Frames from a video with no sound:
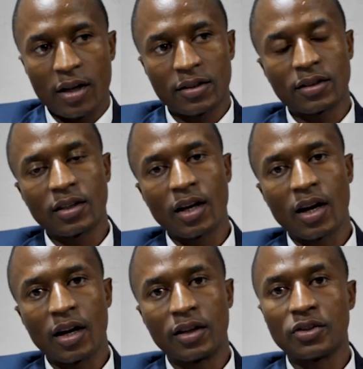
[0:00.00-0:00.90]
us
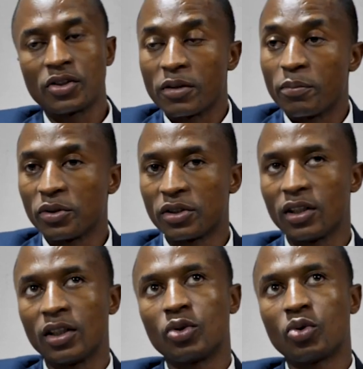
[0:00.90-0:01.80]
in
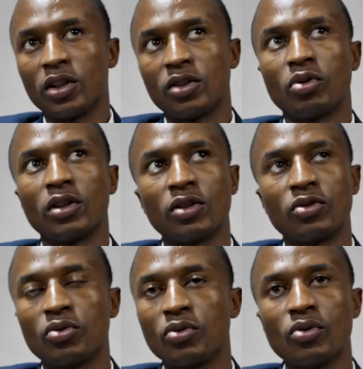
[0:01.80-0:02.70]
CCC,
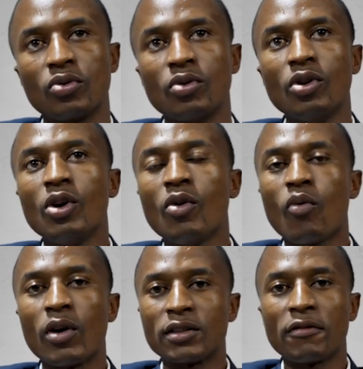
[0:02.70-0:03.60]
2022
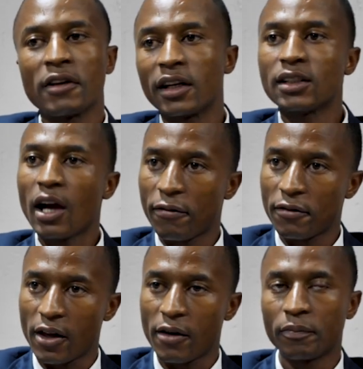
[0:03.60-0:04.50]
was a very tough
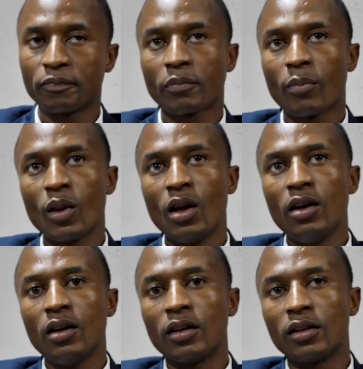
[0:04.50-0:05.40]
year.
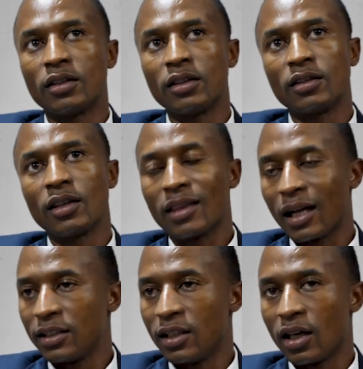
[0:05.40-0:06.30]
It is in
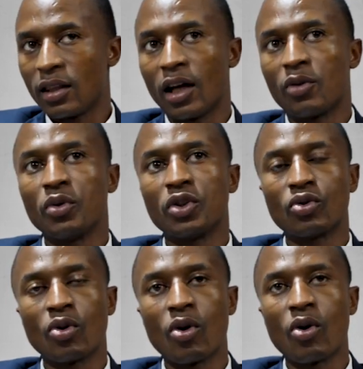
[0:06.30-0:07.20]
that year that we
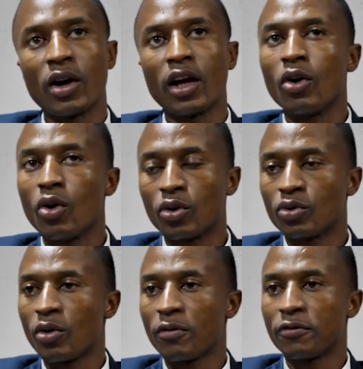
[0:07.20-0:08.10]
saw a lot
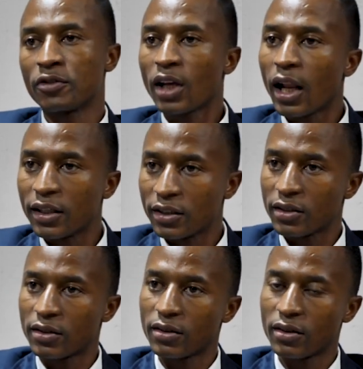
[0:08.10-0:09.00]
of challenges